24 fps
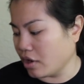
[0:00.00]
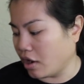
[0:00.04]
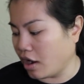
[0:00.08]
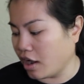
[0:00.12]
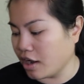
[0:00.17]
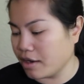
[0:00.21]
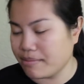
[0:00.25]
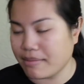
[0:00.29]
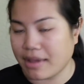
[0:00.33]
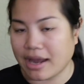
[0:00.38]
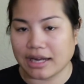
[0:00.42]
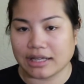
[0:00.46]

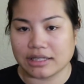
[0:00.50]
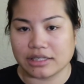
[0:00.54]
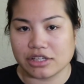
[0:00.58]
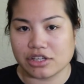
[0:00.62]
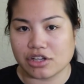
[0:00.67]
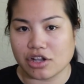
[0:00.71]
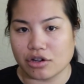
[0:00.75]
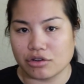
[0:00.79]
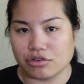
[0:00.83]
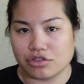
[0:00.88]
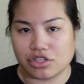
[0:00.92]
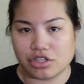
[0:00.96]
automatically
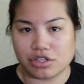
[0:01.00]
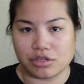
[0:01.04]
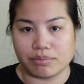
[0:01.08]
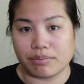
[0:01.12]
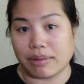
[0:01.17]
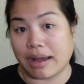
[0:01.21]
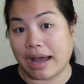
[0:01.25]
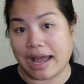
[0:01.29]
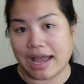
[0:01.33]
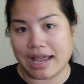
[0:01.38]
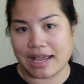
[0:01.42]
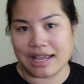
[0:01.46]
go to
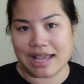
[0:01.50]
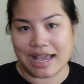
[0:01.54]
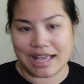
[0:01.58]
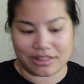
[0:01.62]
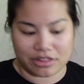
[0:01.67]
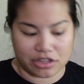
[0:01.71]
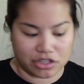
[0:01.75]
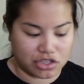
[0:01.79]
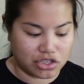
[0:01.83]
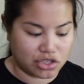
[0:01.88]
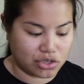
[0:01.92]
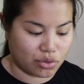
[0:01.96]
buy
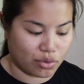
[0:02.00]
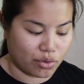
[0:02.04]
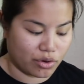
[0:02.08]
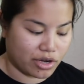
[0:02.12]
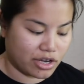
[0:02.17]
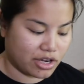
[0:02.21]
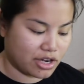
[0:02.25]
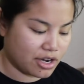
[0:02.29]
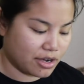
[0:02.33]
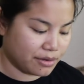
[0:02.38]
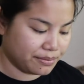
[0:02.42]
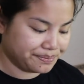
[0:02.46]
at the store,
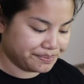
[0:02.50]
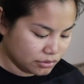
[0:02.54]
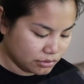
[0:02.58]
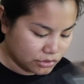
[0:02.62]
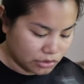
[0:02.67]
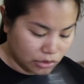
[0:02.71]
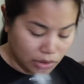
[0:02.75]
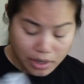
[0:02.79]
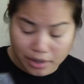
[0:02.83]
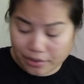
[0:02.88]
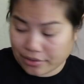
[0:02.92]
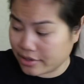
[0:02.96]
you know?
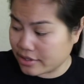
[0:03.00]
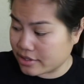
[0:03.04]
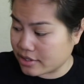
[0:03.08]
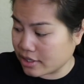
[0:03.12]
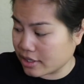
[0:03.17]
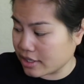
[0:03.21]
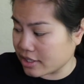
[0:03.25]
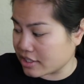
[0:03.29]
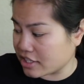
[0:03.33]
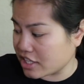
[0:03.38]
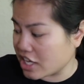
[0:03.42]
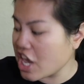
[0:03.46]
Well, this
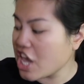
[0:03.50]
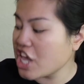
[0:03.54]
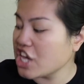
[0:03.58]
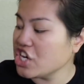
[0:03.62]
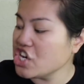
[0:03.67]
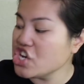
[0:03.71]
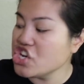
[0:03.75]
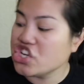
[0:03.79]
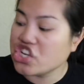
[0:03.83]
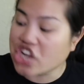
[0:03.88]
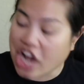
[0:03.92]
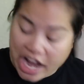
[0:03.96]
thing is
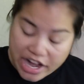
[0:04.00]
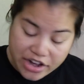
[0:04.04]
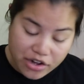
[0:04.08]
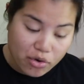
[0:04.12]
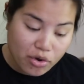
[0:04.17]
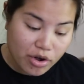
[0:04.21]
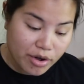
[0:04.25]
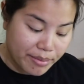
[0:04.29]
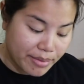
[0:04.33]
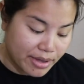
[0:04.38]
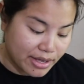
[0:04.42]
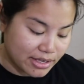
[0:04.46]

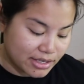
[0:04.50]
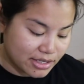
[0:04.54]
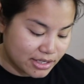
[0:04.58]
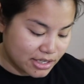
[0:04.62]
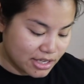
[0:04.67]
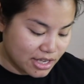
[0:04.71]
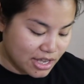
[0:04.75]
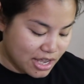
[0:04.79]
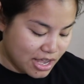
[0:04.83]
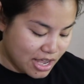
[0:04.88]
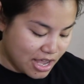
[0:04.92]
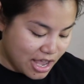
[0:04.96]
ginormous.